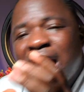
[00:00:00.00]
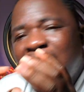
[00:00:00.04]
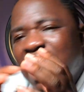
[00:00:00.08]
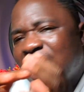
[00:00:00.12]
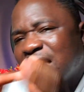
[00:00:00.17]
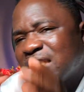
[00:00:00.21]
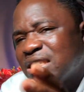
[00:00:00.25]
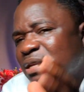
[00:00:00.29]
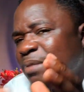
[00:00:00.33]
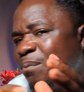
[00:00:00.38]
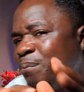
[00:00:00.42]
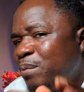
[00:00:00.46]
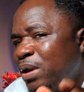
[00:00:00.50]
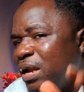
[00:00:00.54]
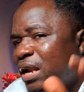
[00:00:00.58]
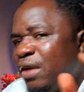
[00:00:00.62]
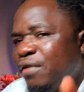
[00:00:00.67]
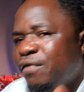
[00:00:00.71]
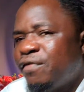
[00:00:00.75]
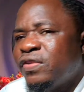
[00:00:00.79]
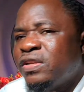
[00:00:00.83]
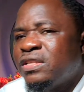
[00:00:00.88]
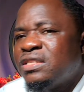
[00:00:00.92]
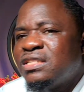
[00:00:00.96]
hasn't
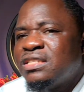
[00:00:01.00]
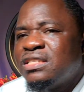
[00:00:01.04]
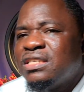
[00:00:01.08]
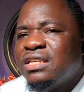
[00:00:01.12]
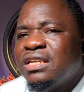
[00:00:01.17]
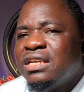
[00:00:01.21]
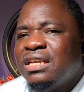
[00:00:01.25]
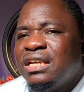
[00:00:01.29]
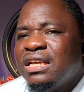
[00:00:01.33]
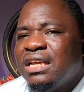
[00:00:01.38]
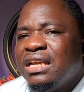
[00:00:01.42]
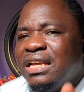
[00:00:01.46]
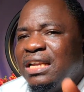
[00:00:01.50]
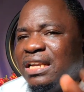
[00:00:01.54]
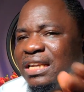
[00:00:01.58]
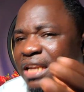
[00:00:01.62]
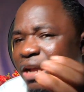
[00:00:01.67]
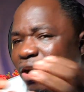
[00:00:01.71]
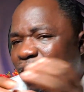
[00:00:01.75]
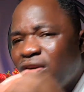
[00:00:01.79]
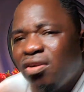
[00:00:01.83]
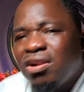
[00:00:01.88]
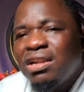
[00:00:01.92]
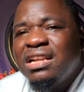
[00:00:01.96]
benefited
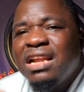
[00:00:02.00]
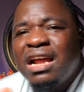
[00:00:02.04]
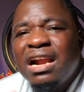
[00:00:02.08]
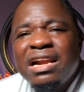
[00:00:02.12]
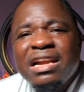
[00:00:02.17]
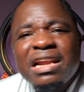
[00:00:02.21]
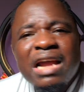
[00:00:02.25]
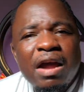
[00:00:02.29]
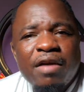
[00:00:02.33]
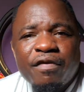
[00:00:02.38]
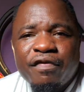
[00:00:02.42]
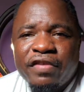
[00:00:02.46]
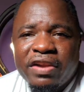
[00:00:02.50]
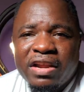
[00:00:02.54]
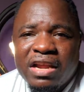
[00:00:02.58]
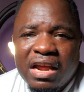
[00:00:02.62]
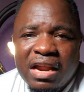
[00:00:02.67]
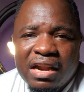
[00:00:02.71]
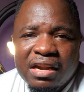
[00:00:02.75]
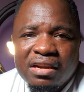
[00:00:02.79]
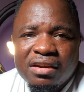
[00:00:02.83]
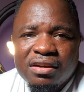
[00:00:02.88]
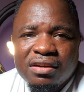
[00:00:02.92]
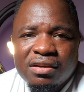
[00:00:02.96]
the ordinary
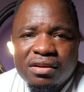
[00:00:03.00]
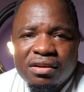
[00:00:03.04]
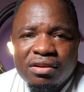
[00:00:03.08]
African.